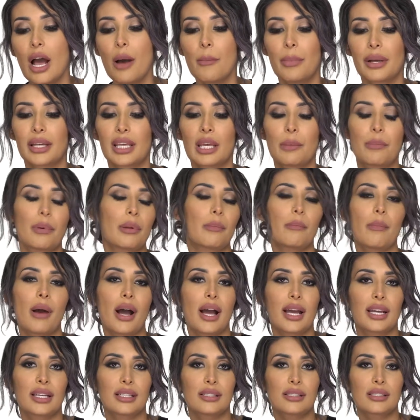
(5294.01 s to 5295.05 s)
But keep in
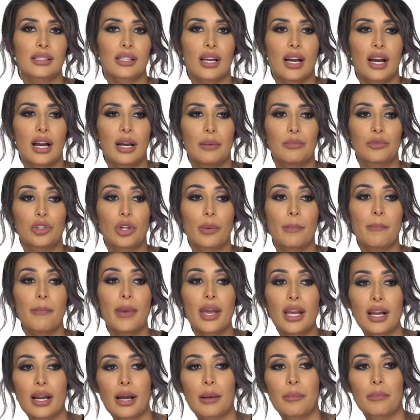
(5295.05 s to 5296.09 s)
mind, your
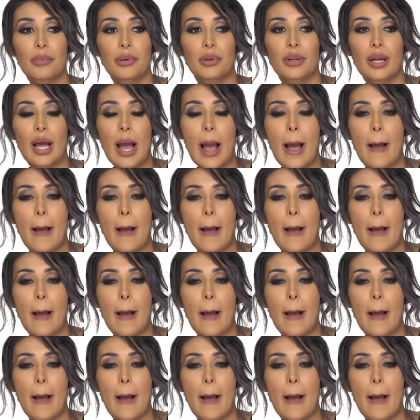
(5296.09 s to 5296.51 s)
makeup